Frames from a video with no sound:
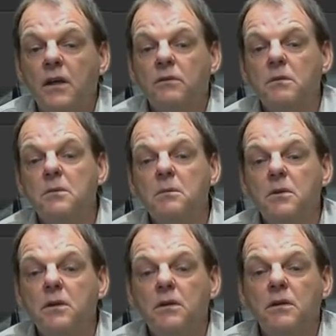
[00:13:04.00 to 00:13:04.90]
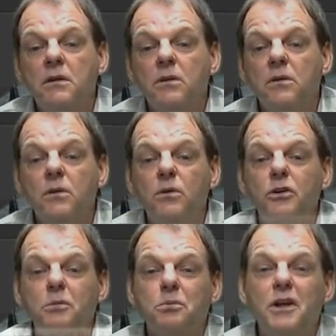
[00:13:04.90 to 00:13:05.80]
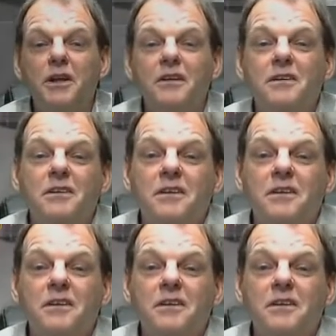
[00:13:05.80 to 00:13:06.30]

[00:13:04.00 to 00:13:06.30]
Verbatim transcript: And remember, don't hold your breath.